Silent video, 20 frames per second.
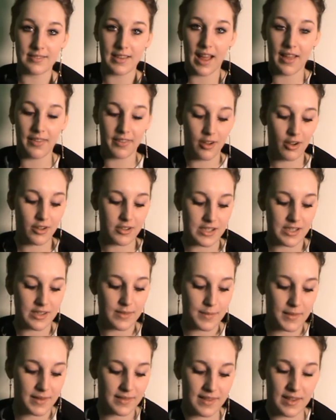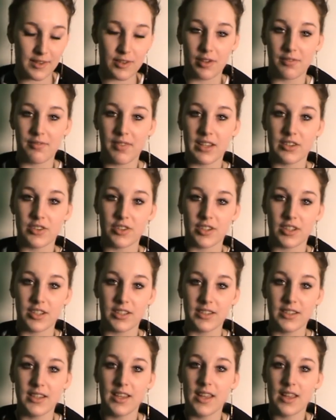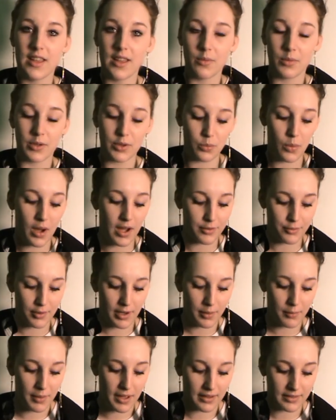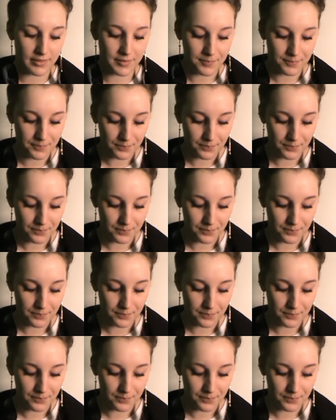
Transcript: at the audience because that's conventional, which works really well.